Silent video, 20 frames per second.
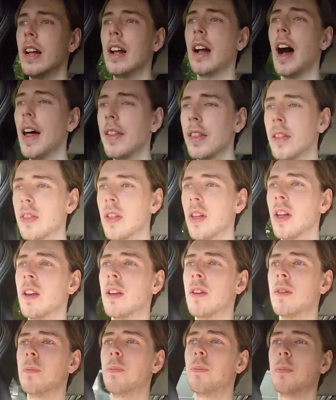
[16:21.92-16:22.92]
Other
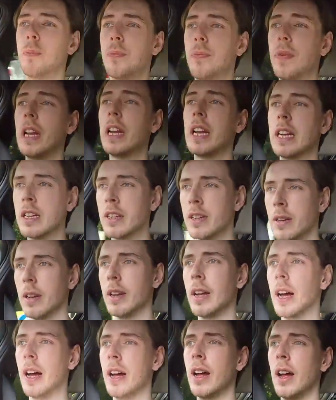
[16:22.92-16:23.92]
than feeling
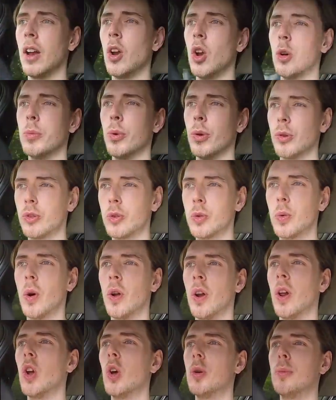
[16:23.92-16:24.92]
a lot more
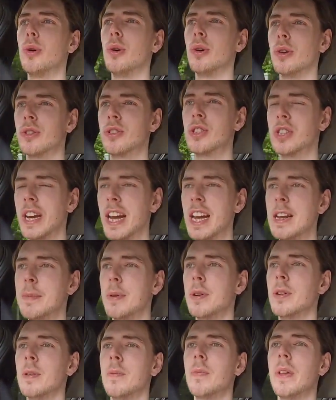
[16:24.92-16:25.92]
squat and a lot more
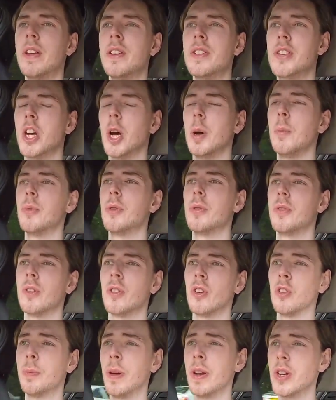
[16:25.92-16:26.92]
stable in terms of the
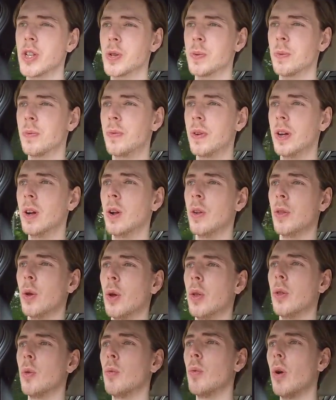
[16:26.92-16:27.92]
suspension feel
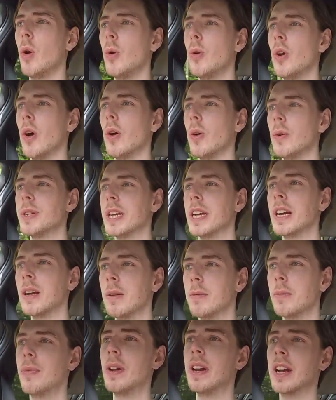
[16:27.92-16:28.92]
and the road holding,
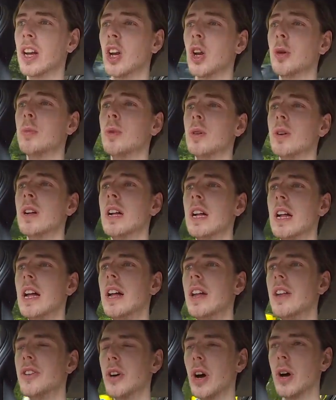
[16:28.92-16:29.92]
and feeling a lot more
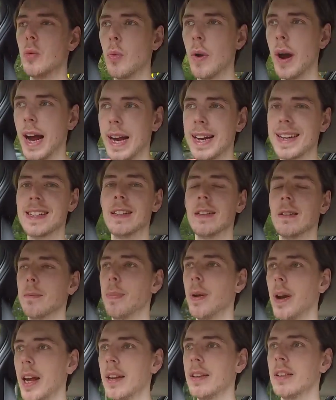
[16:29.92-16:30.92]
direct and
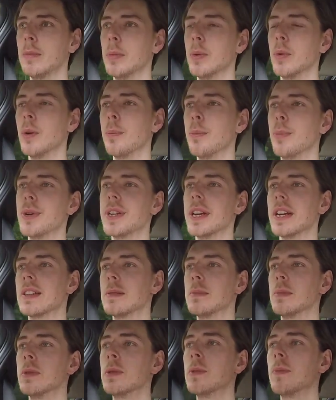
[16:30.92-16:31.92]
placeable and
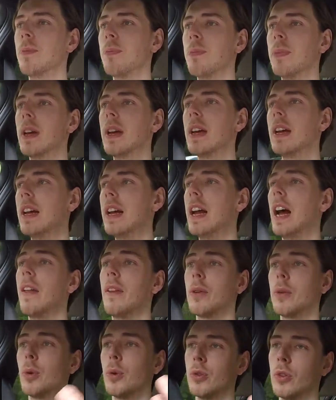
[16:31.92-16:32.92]
predictable.
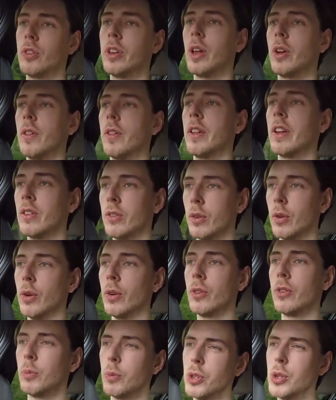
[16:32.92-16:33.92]
And of course the sound of the
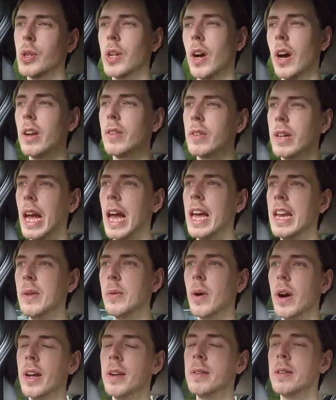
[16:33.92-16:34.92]
exhaust, which you kind of get
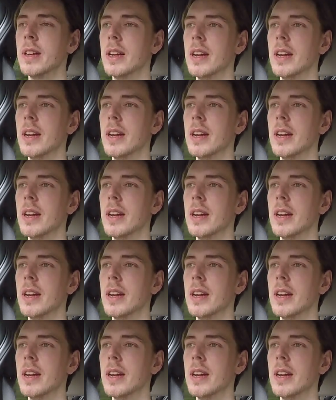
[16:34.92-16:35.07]
anyway.